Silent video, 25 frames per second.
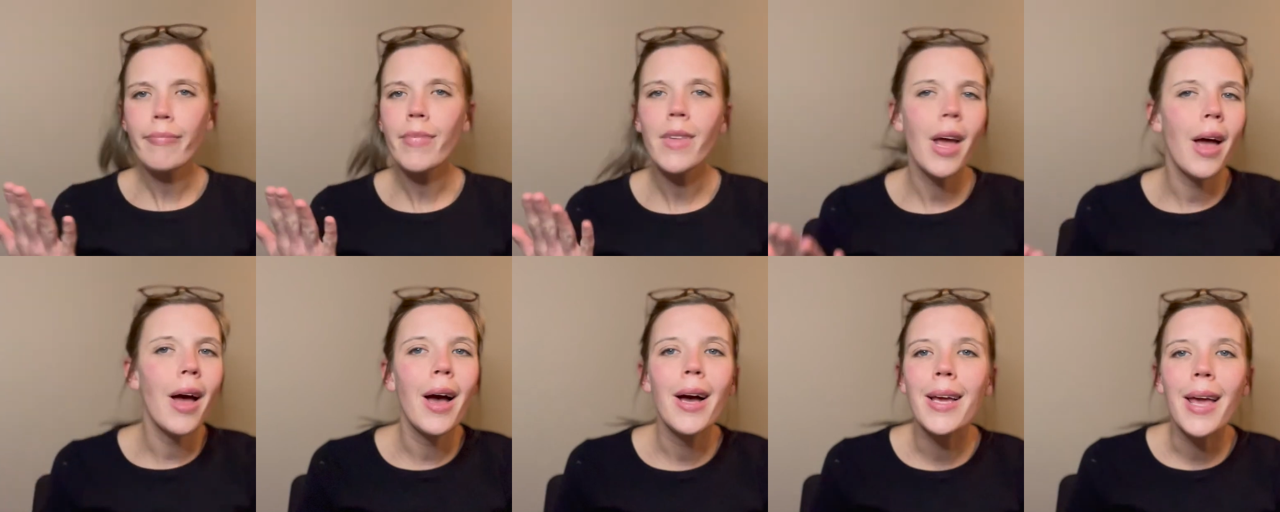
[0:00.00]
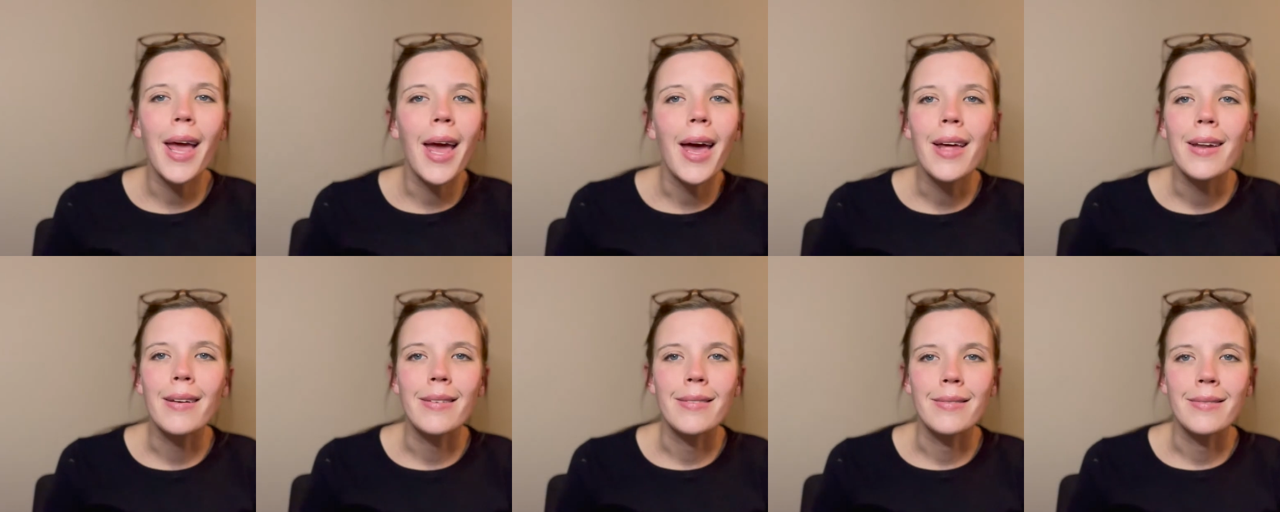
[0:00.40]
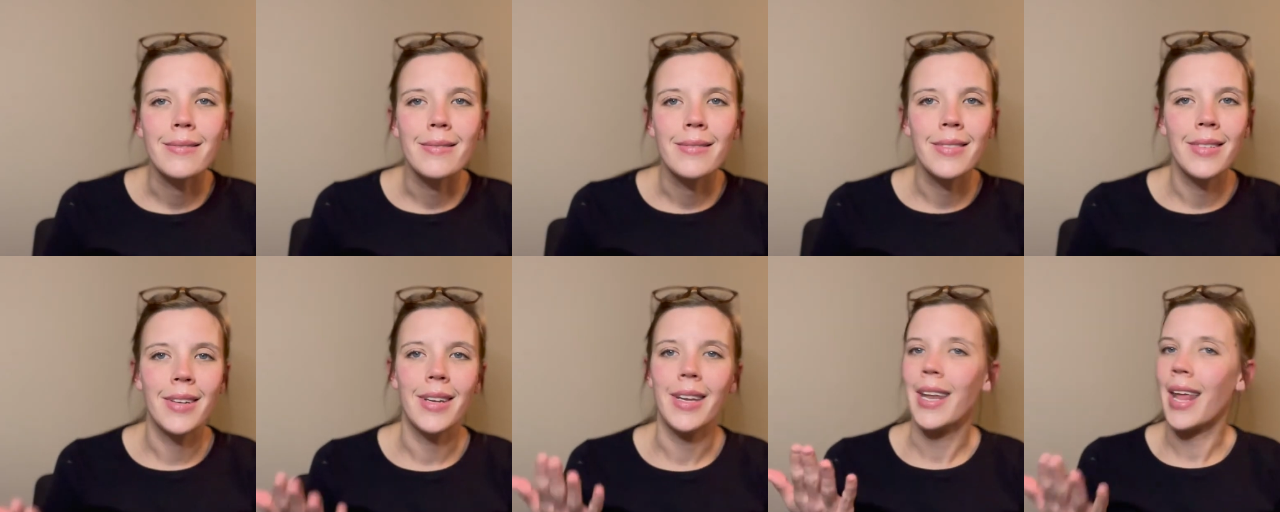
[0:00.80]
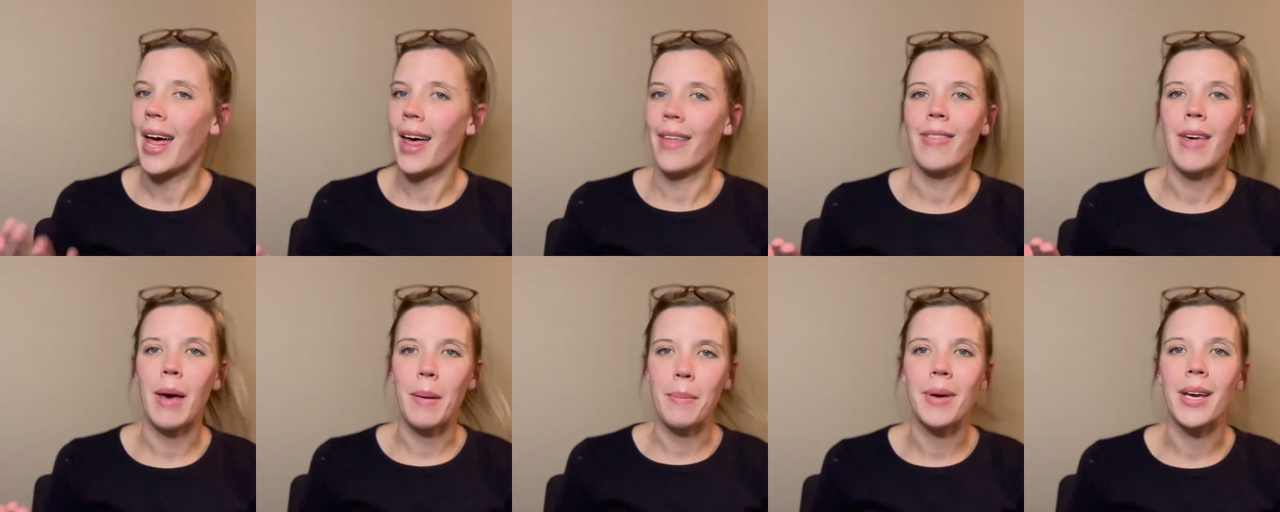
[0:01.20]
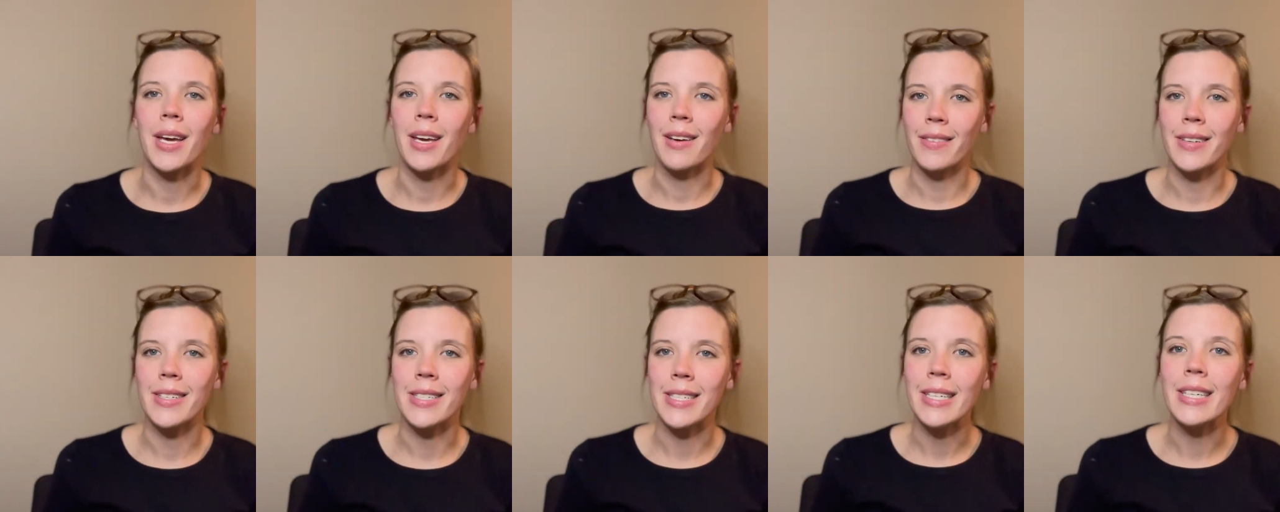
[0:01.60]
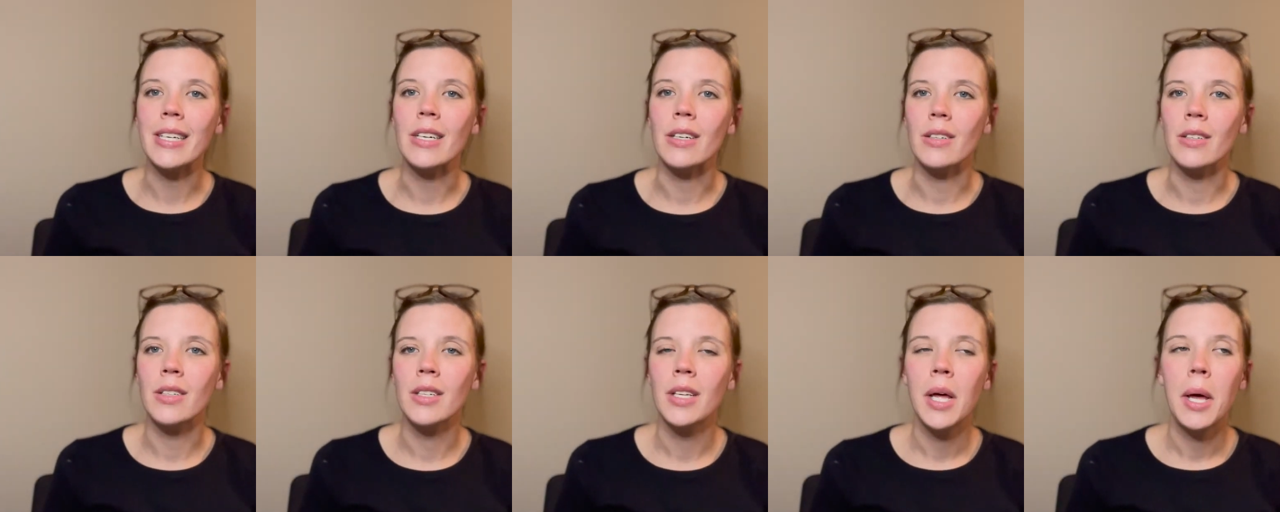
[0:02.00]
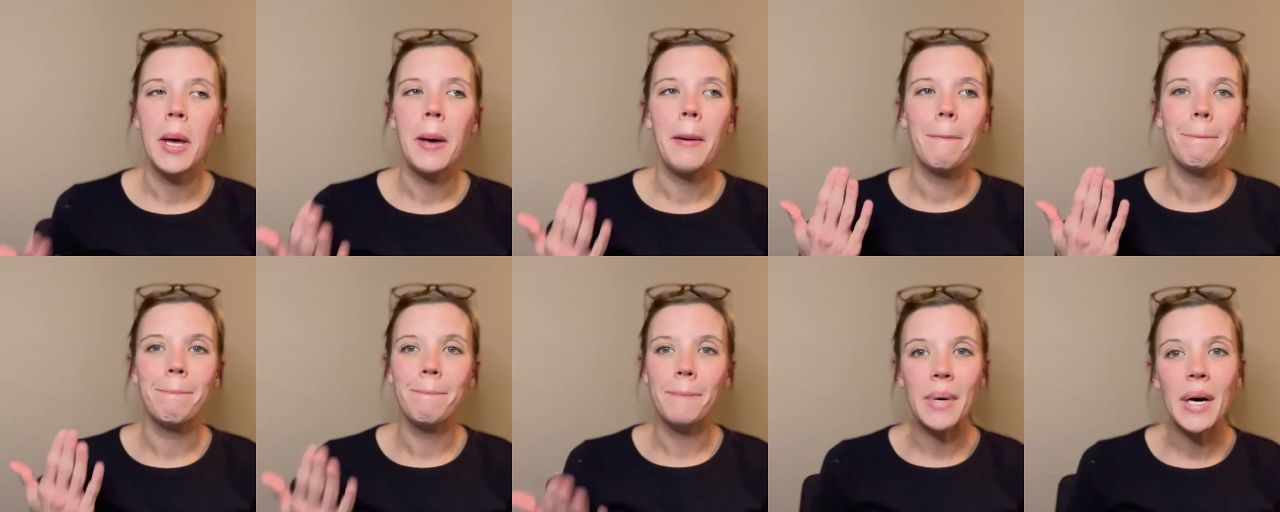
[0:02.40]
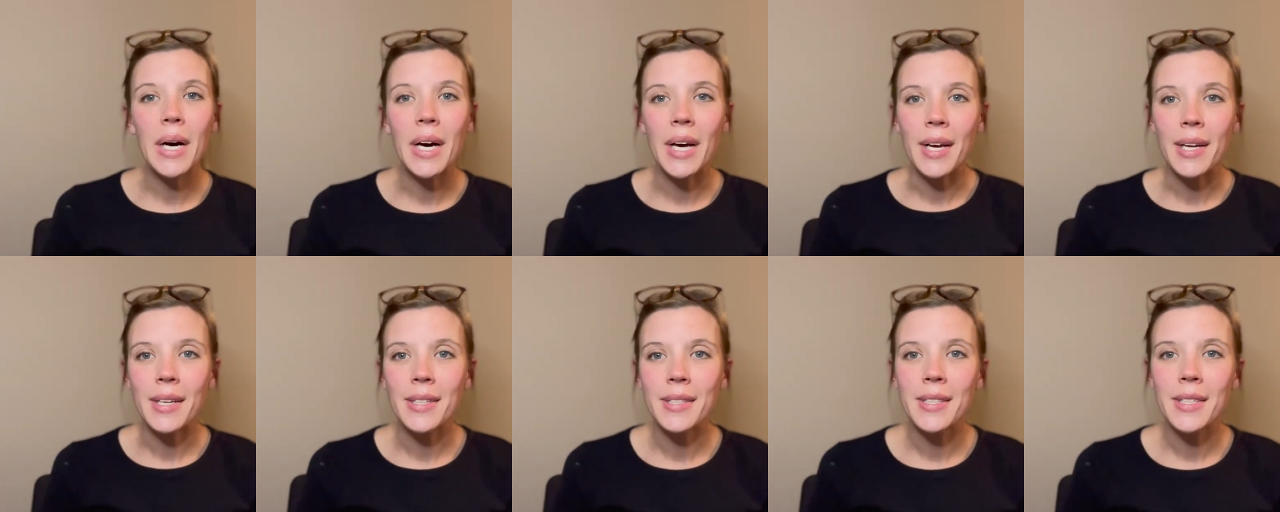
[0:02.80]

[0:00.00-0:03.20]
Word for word: again, not that big of a deal, but